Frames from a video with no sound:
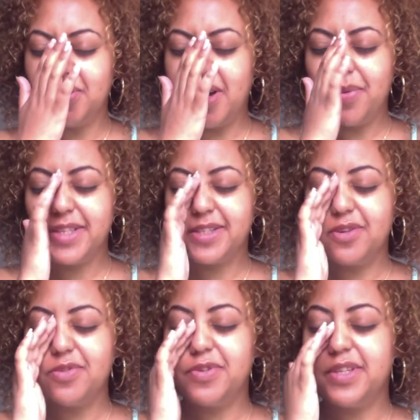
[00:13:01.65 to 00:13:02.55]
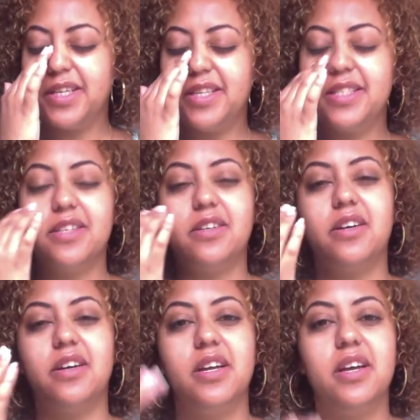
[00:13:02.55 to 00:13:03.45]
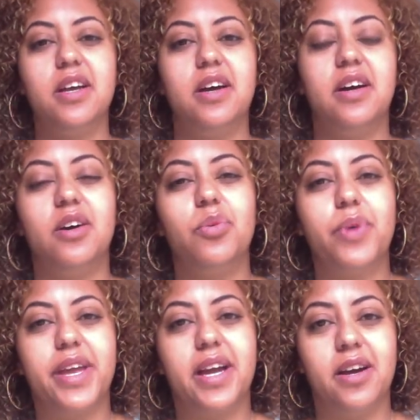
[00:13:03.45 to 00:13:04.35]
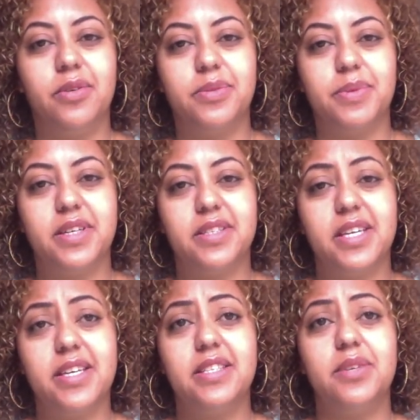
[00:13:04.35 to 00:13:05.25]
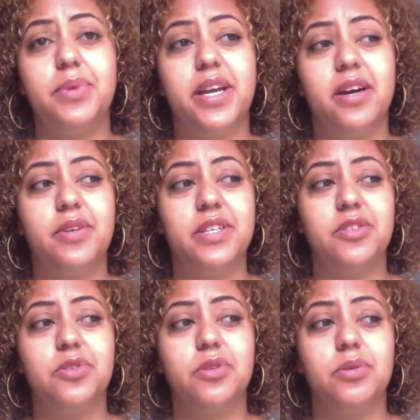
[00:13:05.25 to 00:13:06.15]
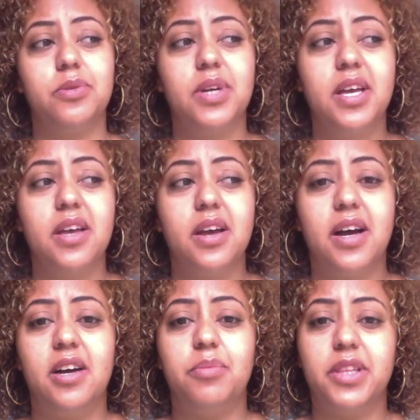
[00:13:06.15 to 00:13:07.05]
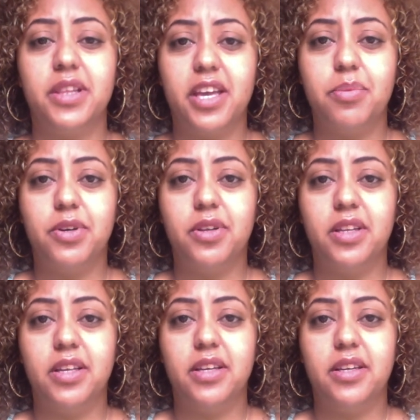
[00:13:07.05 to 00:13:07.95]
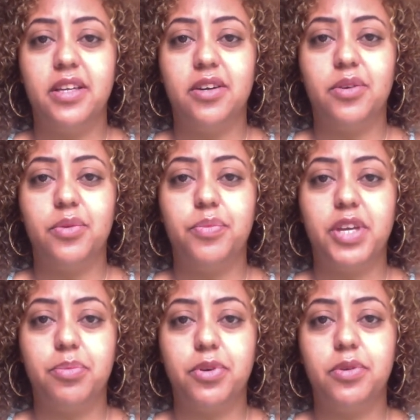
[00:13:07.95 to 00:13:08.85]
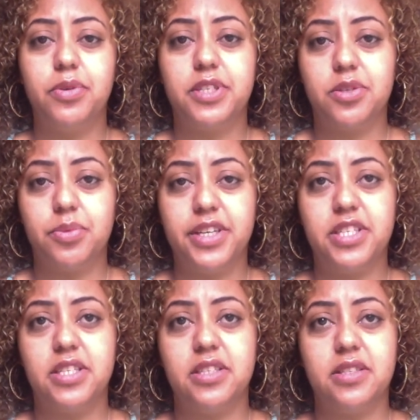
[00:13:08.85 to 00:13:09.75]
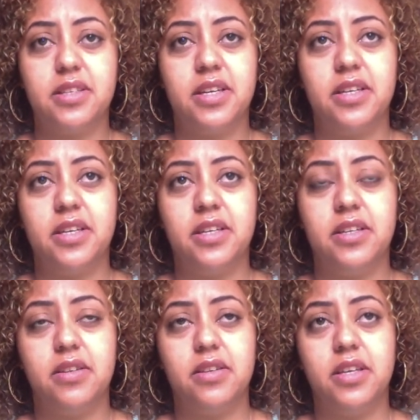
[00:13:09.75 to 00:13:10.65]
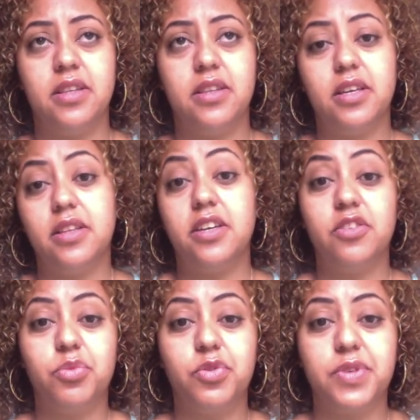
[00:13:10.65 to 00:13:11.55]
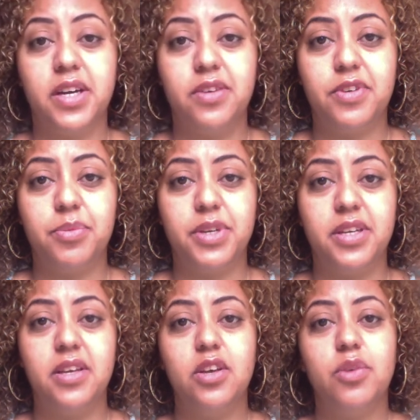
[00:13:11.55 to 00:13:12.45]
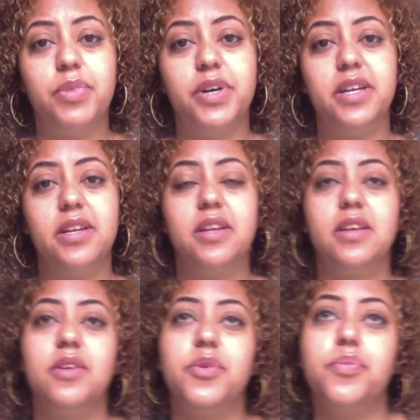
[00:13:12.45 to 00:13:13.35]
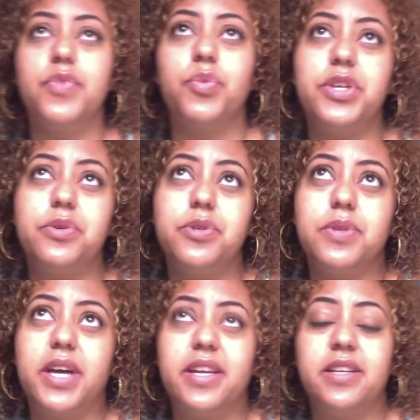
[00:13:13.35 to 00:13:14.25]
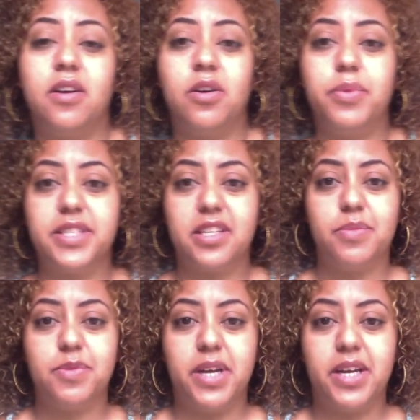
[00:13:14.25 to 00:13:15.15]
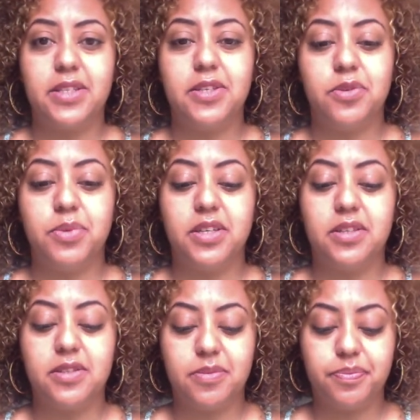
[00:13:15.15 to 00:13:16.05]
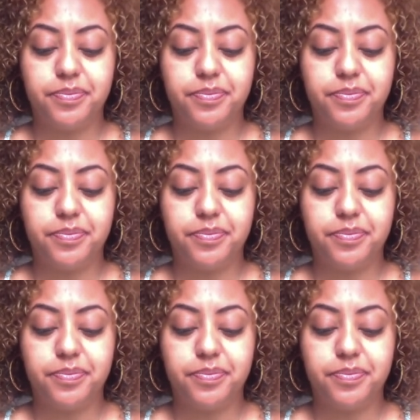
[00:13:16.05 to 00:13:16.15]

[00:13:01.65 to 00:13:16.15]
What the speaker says: always go for the easier way out, because the easy way out is to label, you know, people, situations, and think that you've moved on from it. But when you do that, it always comes back to you, because